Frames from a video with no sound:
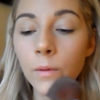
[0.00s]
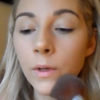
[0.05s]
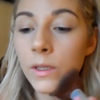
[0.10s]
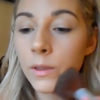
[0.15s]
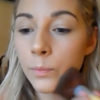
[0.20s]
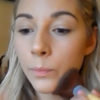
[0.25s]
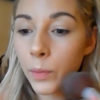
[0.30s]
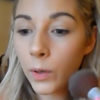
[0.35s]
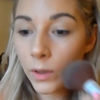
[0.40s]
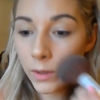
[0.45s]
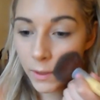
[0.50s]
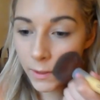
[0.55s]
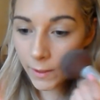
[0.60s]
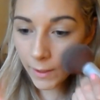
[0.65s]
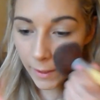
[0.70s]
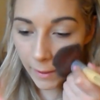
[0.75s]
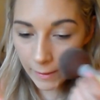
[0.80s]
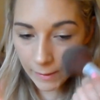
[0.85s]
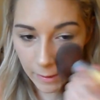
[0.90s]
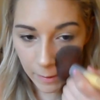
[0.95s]
almost
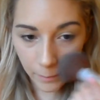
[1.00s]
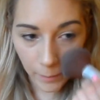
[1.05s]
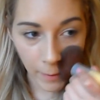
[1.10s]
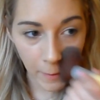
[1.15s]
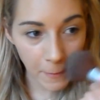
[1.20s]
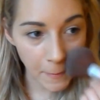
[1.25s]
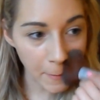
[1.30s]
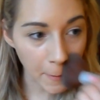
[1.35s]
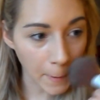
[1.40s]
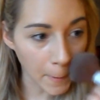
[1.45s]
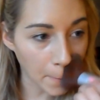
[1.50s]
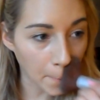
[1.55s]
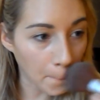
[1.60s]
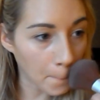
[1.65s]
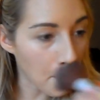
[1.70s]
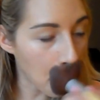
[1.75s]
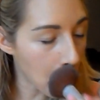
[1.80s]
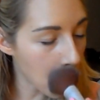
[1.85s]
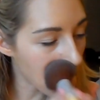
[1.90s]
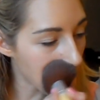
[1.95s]
push it into my
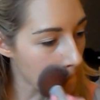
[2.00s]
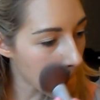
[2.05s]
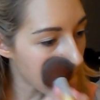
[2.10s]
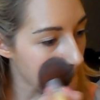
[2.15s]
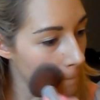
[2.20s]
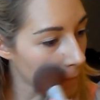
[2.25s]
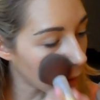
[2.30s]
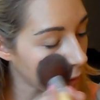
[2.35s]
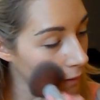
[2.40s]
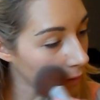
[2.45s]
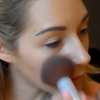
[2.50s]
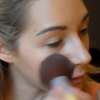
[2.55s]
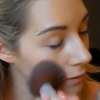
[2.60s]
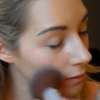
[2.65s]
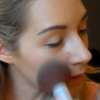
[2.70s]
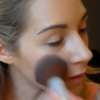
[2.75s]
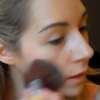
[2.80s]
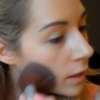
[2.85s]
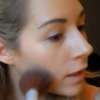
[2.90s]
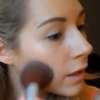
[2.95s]
skin.
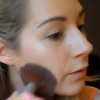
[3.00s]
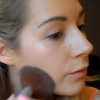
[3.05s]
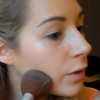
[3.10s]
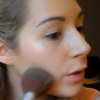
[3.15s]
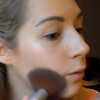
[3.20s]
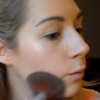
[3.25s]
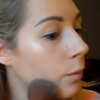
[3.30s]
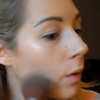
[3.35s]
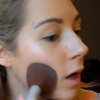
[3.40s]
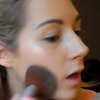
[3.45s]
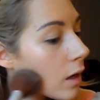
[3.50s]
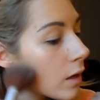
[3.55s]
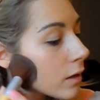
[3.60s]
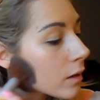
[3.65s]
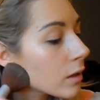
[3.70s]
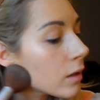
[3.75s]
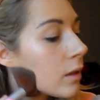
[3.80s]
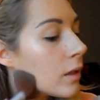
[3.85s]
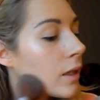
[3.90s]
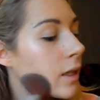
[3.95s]
Because if you
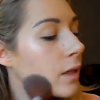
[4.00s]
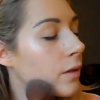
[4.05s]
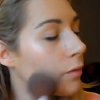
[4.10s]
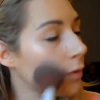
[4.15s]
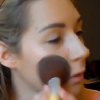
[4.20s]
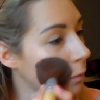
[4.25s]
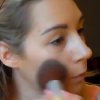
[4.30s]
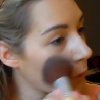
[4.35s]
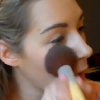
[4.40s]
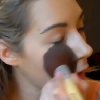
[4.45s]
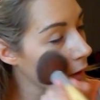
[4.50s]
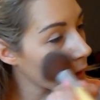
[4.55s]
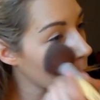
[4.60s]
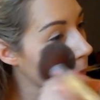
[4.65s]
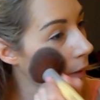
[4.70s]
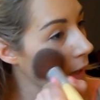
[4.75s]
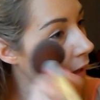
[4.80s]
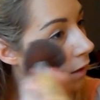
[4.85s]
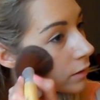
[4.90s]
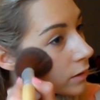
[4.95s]
work
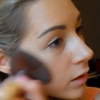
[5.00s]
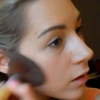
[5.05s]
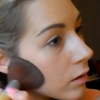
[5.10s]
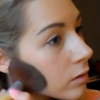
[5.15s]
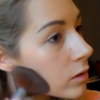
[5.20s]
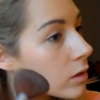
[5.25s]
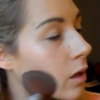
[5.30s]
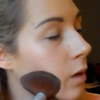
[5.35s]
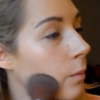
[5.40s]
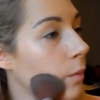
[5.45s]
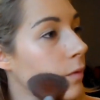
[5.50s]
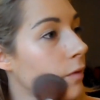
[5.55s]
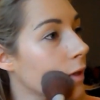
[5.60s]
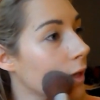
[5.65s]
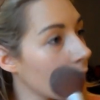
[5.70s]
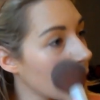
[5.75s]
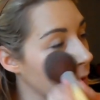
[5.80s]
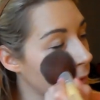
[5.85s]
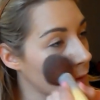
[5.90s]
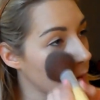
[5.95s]
a powder on top of
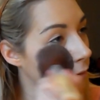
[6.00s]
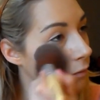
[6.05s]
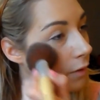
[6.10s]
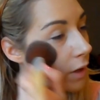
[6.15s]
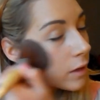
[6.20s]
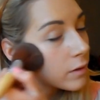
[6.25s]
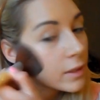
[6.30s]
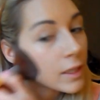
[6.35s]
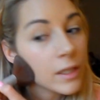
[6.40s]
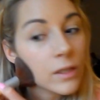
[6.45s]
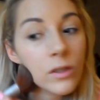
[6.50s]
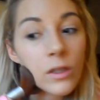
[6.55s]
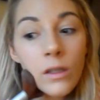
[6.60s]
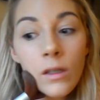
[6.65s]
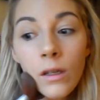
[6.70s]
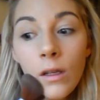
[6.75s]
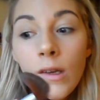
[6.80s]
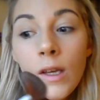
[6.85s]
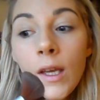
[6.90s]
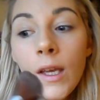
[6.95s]
the liquid
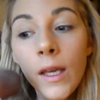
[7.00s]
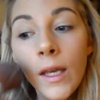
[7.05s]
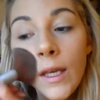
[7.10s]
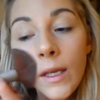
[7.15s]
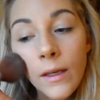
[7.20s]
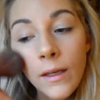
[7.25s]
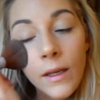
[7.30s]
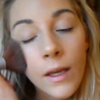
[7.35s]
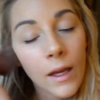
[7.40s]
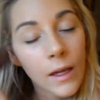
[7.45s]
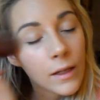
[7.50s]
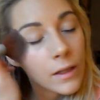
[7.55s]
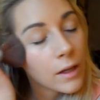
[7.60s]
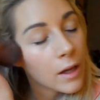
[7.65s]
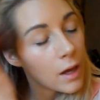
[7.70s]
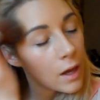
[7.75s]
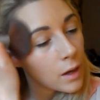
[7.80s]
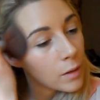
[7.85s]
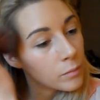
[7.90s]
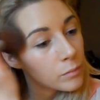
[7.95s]
foundation, it
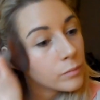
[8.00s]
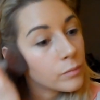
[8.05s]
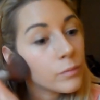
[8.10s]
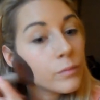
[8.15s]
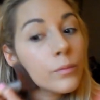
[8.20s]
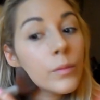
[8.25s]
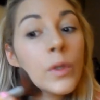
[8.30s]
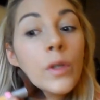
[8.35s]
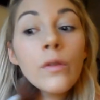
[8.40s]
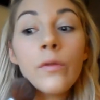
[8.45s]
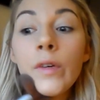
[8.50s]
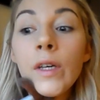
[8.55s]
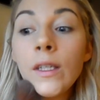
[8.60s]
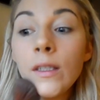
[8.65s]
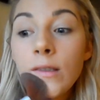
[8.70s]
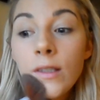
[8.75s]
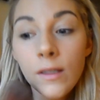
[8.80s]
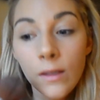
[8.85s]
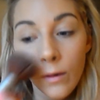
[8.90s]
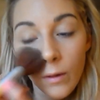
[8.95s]
can move
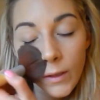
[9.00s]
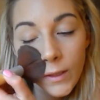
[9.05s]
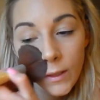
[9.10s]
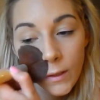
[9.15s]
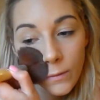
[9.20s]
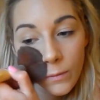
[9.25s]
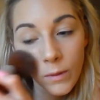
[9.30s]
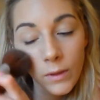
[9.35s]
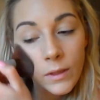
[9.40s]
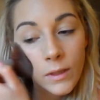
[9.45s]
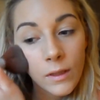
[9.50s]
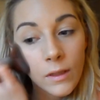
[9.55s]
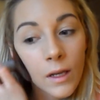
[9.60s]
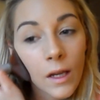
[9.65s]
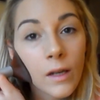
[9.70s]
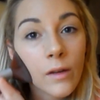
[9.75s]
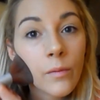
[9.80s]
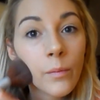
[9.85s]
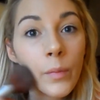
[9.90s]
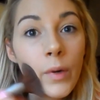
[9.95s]
it. So I just want to
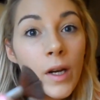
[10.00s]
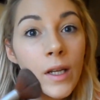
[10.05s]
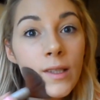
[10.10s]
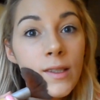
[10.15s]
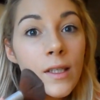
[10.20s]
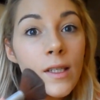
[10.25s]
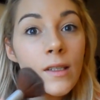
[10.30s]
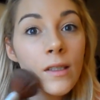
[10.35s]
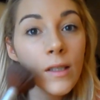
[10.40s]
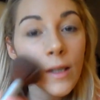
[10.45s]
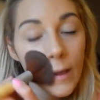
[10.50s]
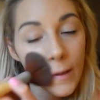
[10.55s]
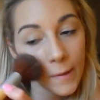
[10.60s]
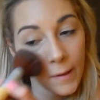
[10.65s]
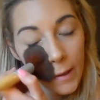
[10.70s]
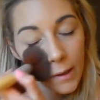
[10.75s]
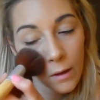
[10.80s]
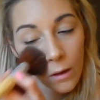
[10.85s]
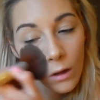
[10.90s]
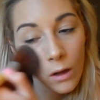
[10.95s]
kind of press it
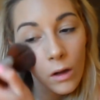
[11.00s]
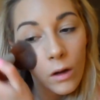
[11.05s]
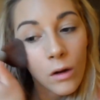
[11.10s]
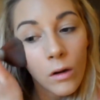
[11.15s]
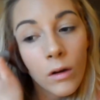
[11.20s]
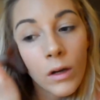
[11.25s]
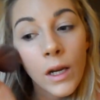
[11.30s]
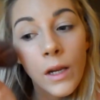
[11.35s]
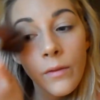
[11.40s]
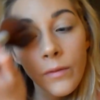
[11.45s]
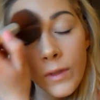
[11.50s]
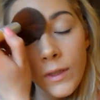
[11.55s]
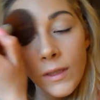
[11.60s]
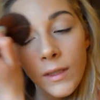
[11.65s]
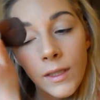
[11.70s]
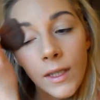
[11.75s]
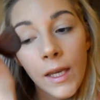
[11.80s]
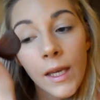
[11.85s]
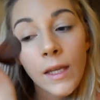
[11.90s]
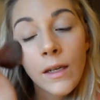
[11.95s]
gently all over the
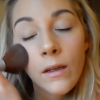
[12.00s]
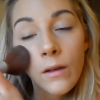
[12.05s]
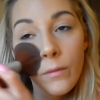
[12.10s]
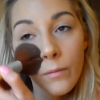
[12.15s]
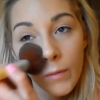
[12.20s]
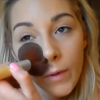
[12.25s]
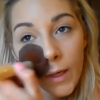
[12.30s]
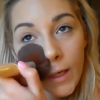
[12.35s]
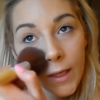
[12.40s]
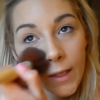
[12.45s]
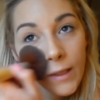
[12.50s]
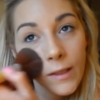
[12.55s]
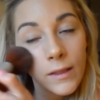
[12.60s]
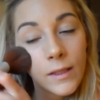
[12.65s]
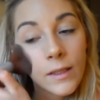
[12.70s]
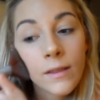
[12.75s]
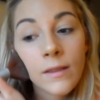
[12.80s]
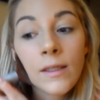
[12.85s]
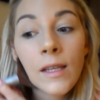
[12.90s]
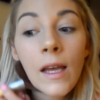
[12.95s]
skin, and really
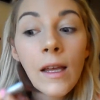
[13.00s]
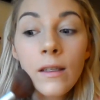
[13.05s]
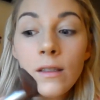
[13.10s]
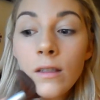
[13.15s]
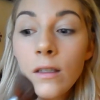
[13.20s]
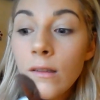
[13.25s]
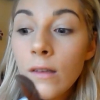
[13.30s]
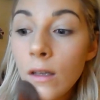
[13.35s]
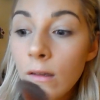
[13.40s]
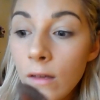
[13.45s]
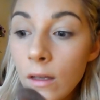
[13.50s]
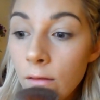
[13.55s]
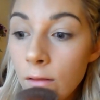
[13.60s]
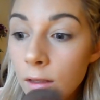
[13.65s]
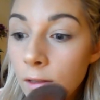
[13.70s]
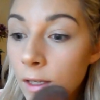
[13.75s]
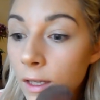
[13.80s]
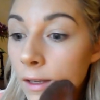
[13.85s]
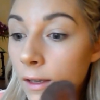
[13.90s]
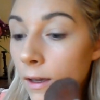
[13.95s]
to set
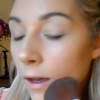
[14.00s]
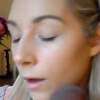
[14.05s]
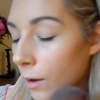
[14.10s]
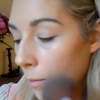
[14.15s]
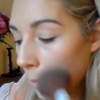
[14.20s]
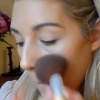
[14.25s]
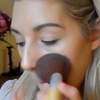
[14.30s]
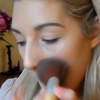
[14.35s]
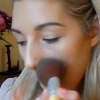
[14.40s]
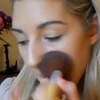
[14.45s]
the